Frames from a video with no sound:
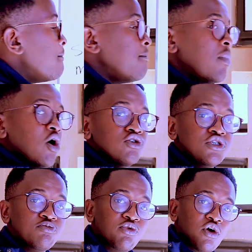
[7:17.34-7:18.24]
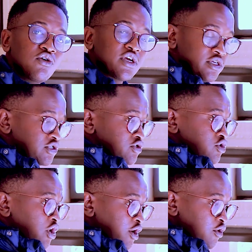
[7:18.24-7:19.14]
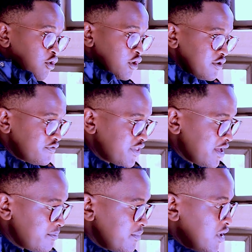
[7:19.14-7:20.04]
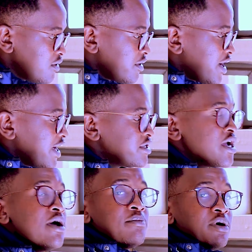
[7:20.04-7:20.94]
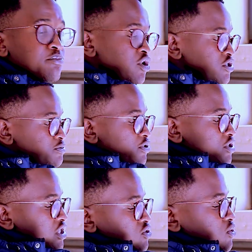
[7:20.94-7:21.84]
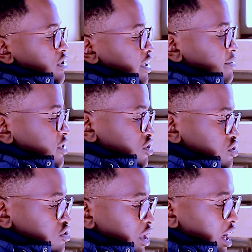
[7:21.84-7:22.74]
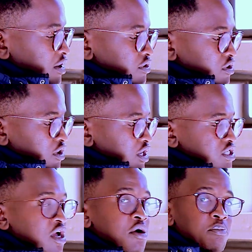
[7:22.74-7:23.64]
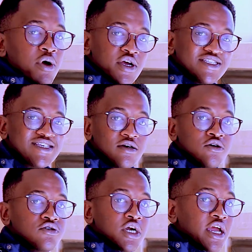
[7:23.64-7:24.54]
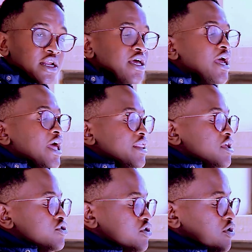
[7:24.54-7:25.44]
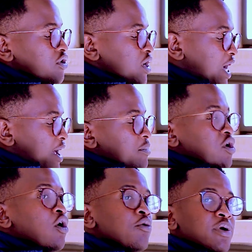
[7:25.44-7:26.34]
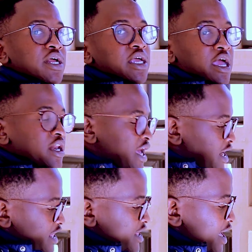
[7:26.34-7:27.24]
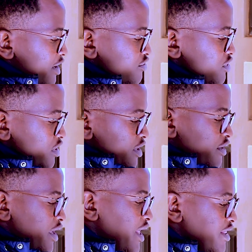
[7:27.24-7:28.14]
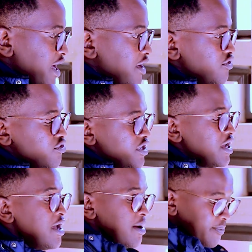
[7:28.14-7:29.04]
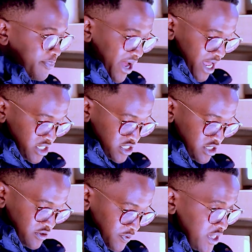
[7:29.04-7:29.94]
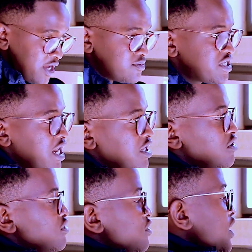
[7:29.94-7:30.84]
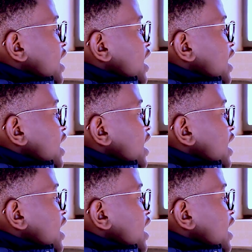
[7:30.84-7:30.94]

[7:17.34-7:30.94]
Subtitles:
Most brokers, not all of them, right? But most brokers will limit you to 100 lots per single trade, and then you can come and open again another 100 or another 100. But I'm telling you,